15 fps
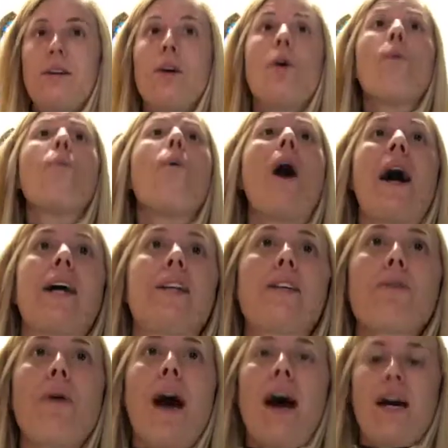Why, do
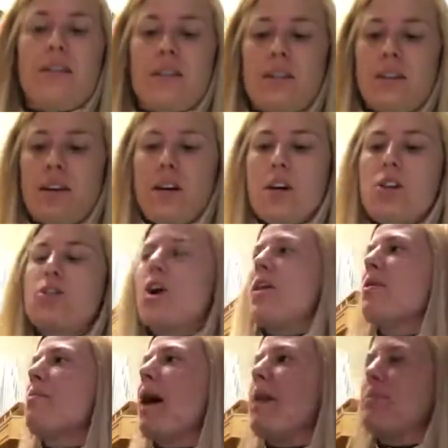you ask? John
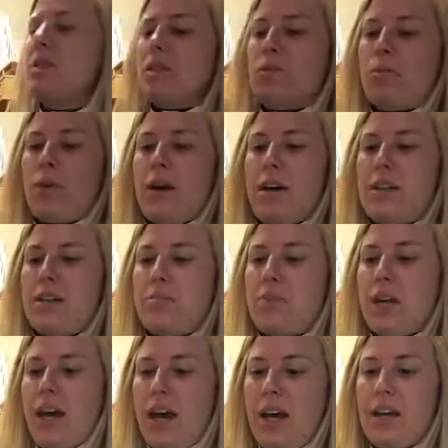the Baptist was
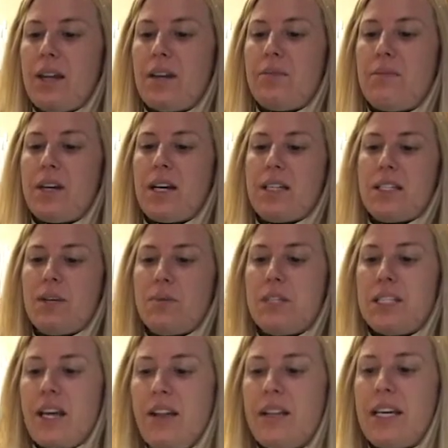beheaded because he was
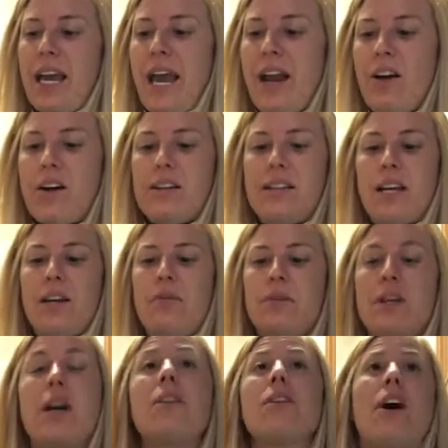telling Herod that it was
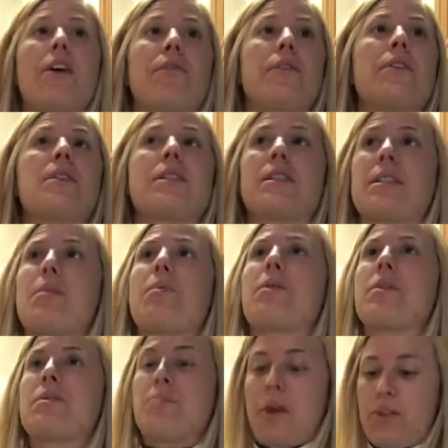unlawful to sleep with
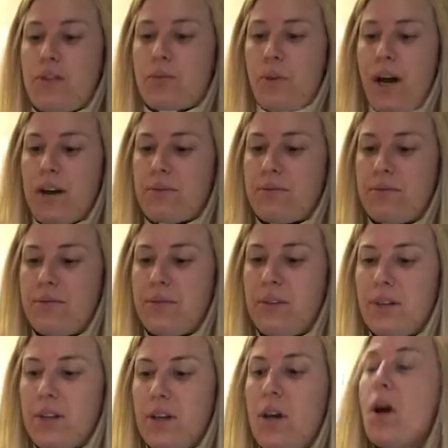his brother's wife.
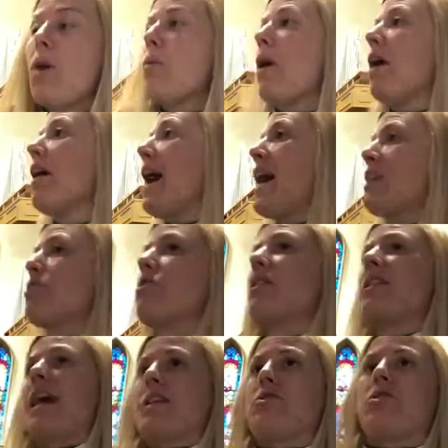Well, actually,
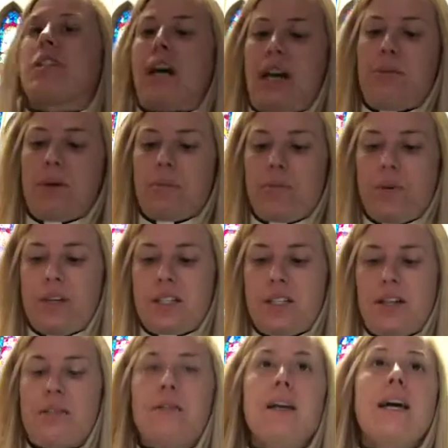that just got him in
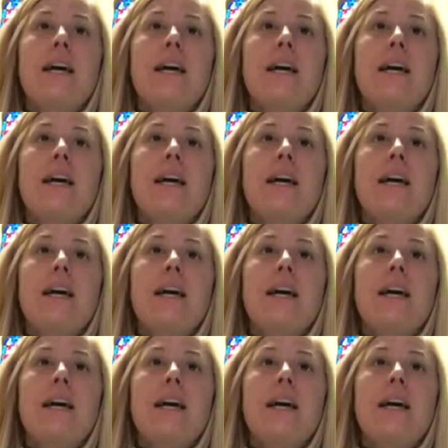prison.